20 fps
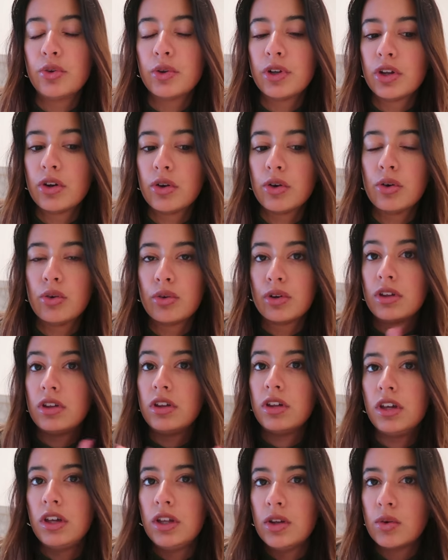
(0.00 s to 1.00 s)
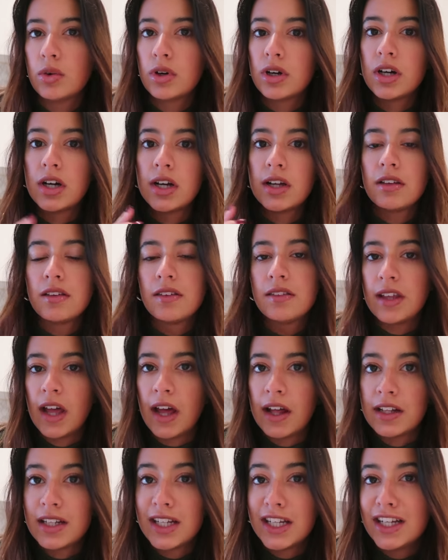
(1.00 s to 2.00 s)
do a little quinoa
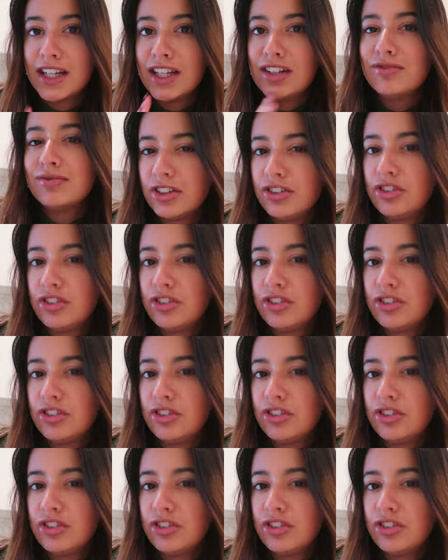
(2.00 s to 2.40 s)
salad